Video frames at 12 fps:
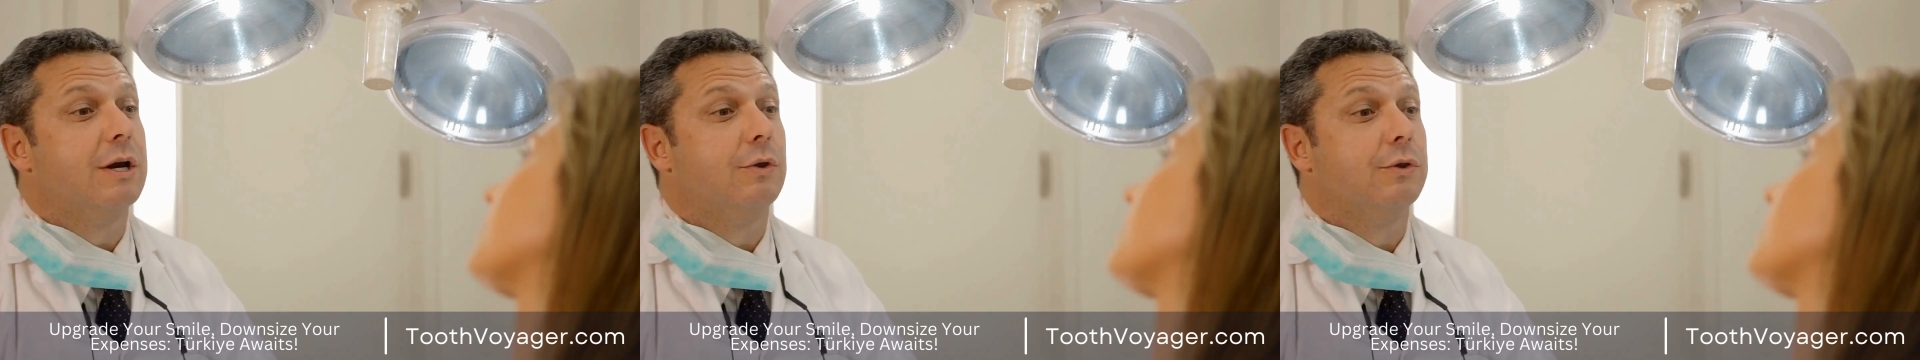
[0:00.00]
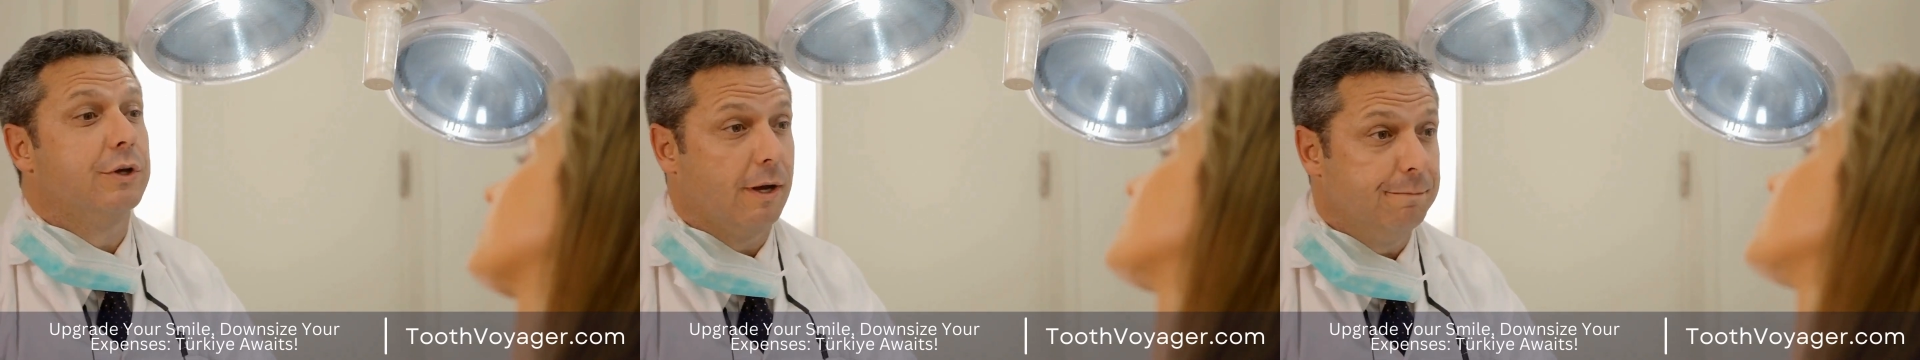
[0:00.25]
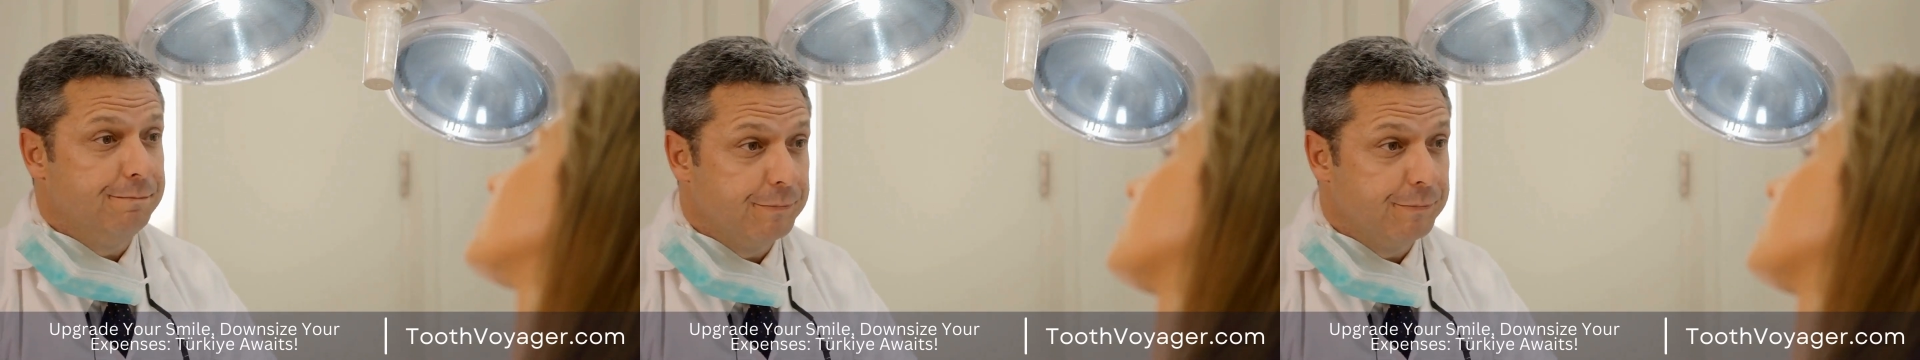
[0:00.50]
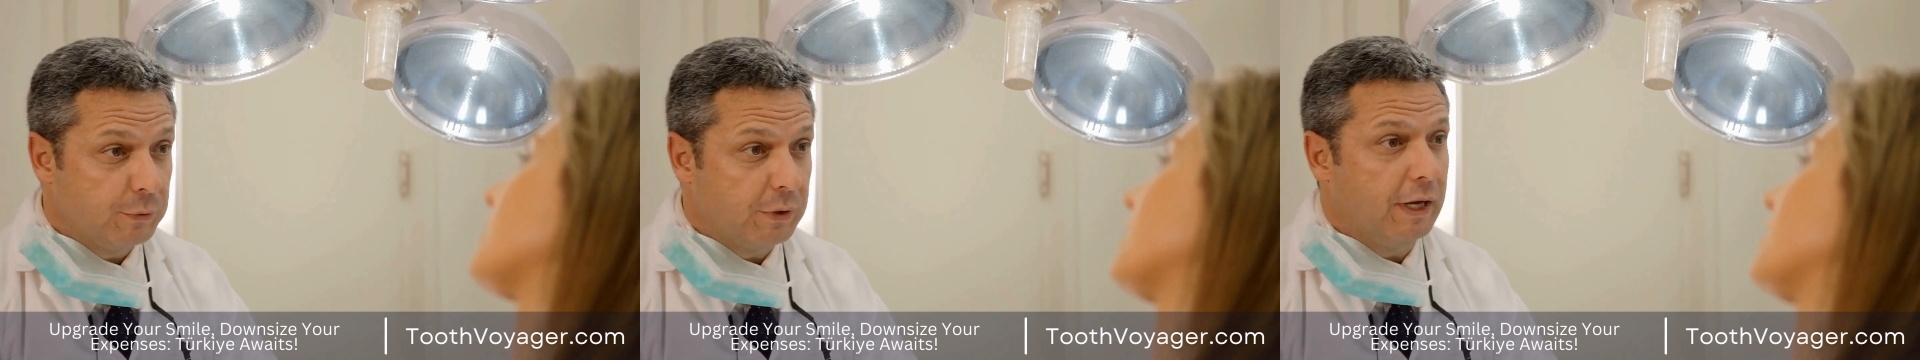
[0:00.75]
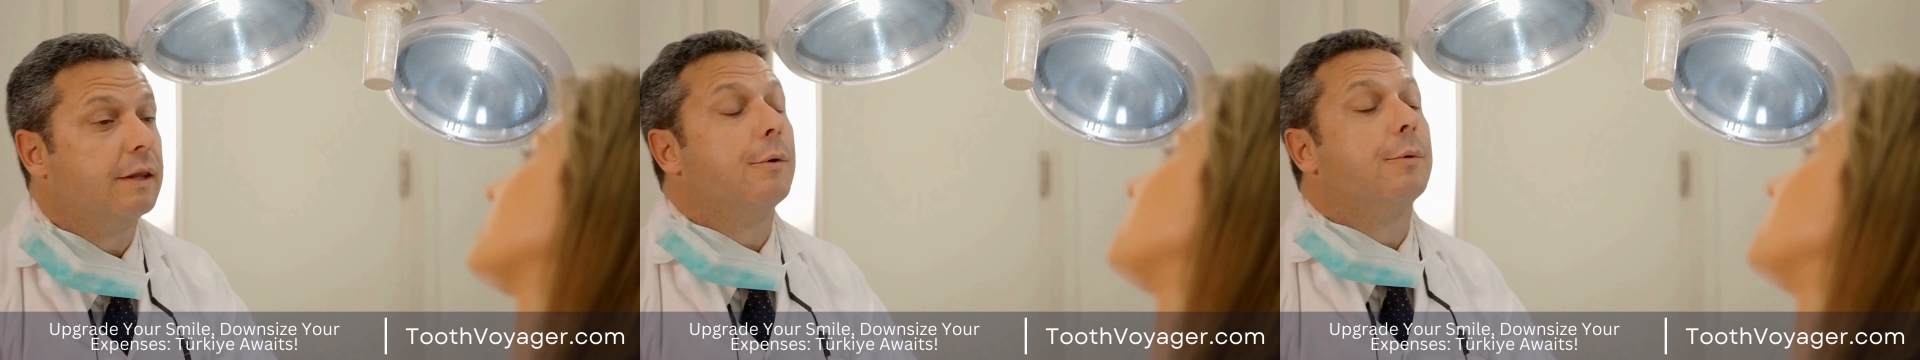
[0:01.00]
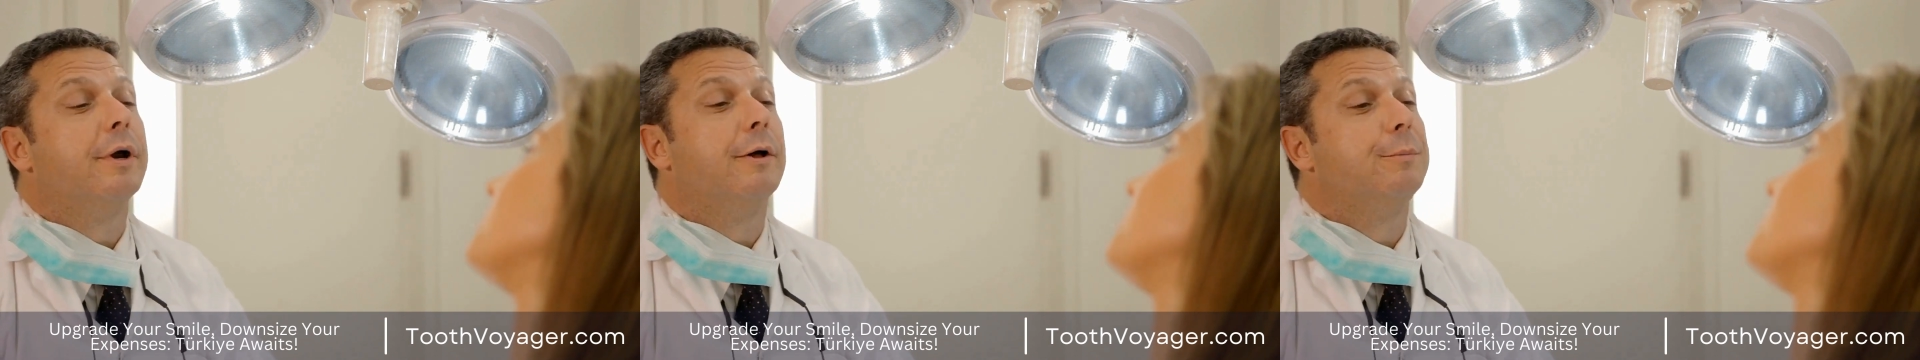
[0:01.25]
in addition to
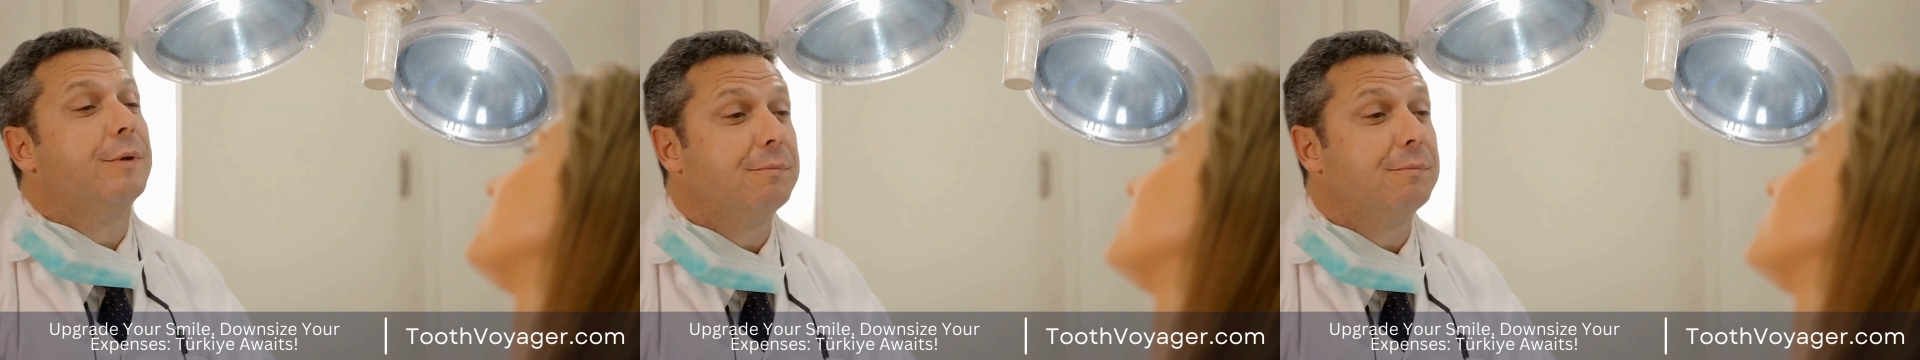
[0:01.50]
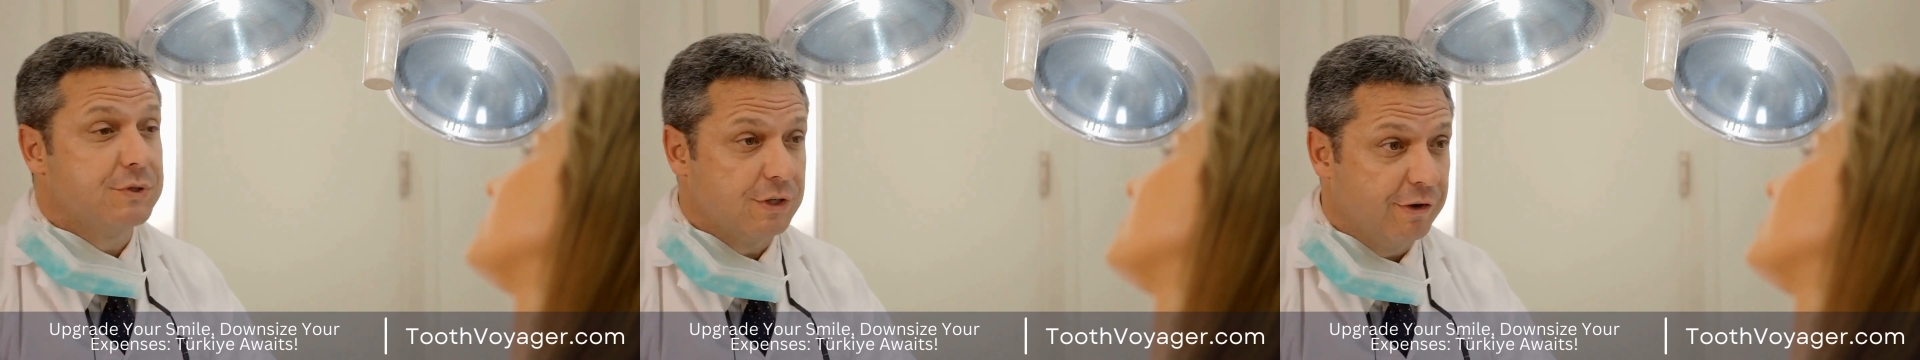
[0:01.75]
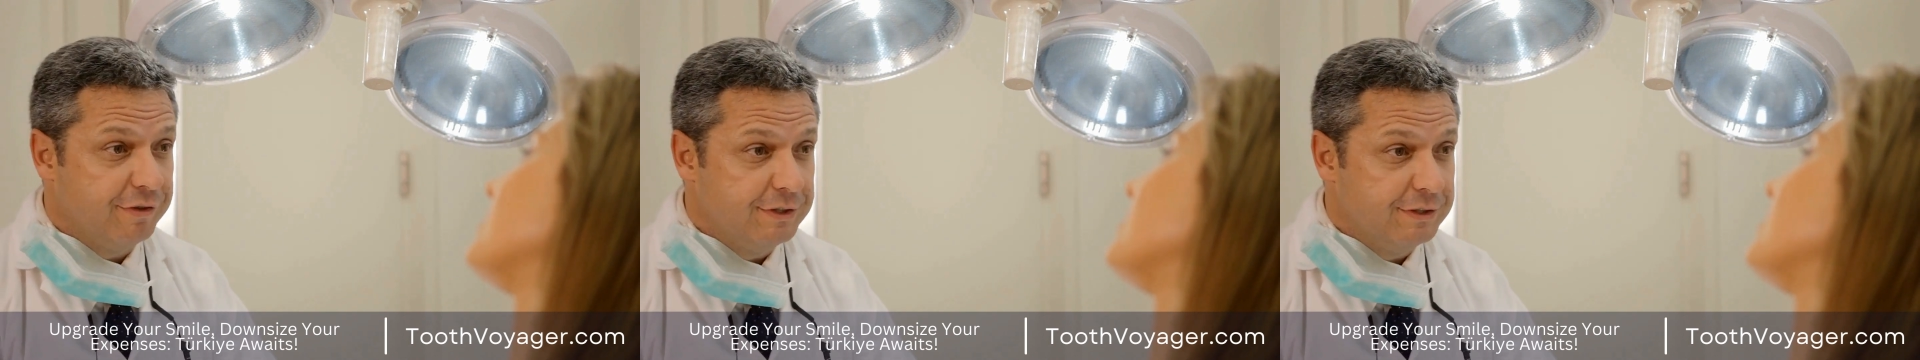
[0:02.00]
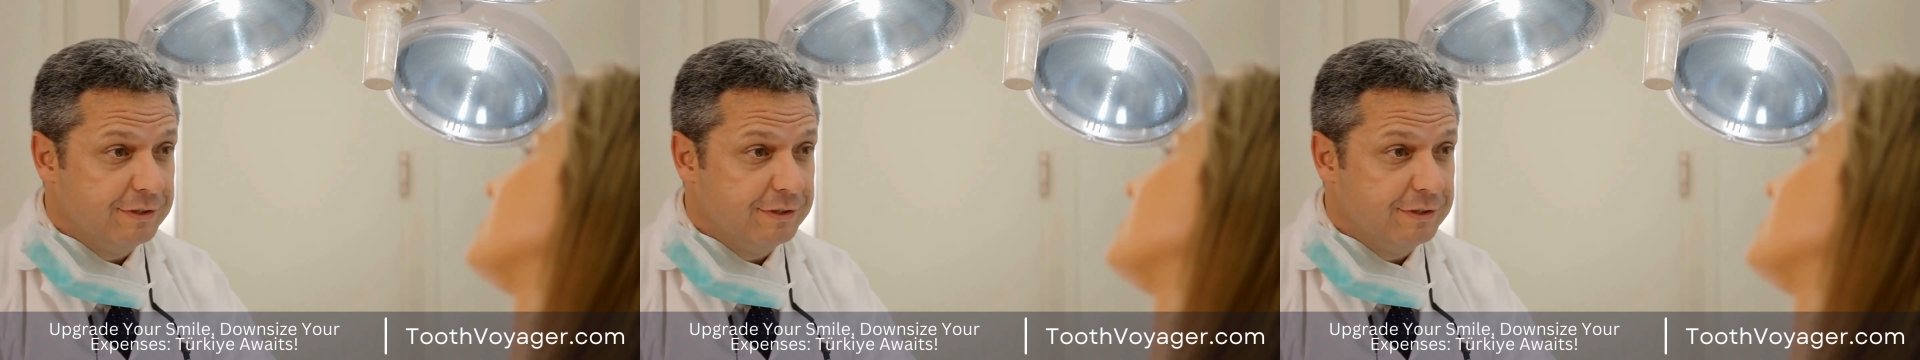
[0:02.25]
regularly scheduled dental